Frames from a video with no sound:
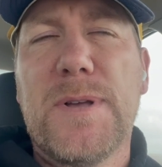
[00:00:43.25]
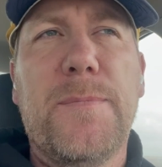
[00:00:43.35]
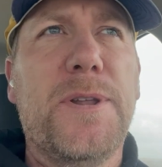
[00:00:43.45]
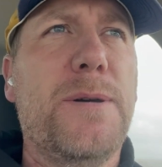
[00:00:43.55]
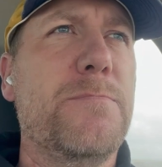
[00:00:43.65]

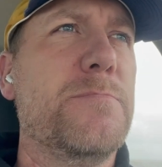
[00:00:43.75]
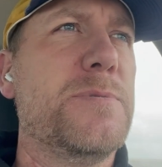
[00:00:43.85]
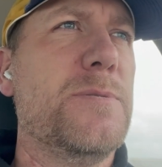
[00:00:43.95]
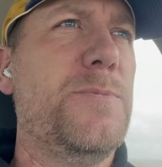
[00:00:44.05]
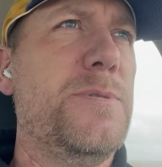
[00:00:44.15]
coming up,
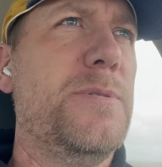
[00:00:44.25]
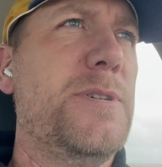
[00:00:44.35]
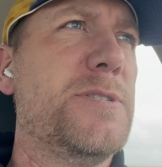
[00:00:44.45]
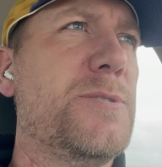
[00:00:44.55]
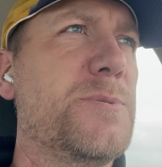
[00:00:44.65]
so
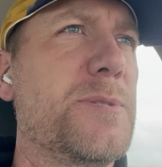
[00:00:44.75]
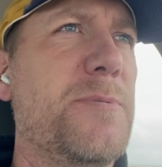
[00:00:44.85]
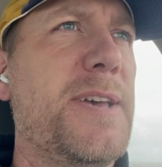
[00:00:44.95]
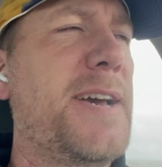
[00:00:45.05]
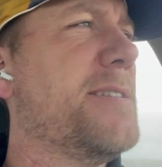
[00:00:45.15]
we'll show some
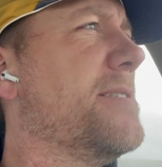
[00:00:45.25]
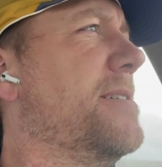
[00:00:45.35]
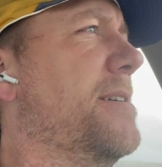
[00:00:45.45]
of that,